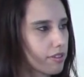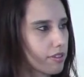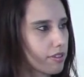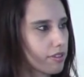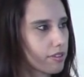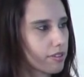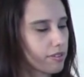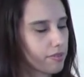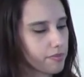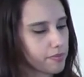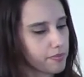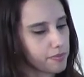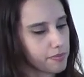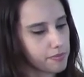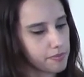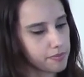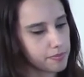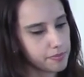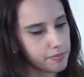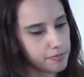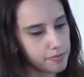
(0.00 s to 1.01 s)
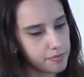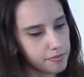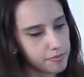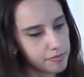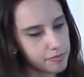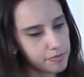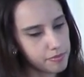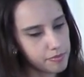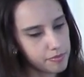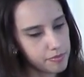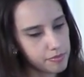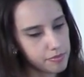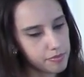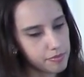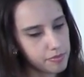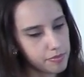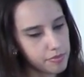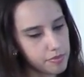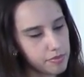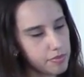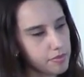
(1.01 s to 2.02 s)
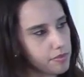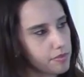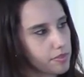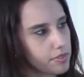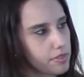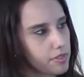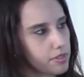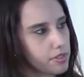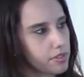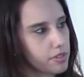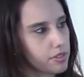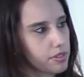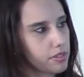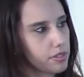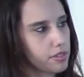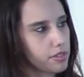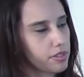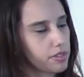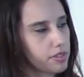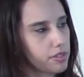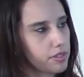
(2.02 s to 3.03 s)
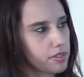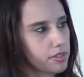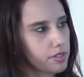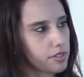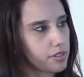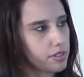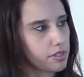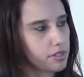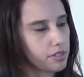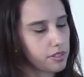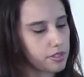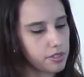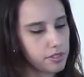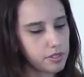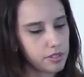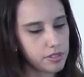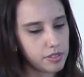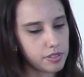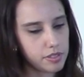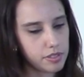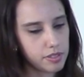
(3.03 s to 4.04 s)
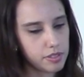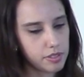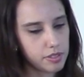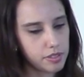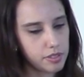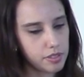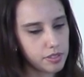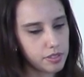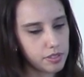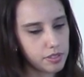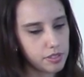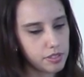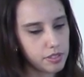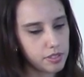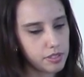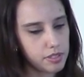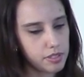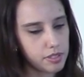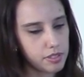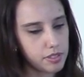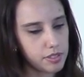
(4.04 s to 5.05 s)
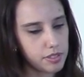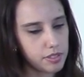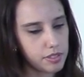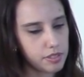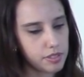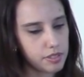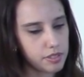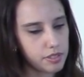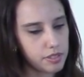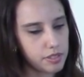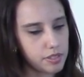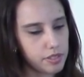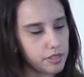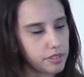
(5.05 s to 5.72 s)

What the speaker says: No words are spoken by the person on screen.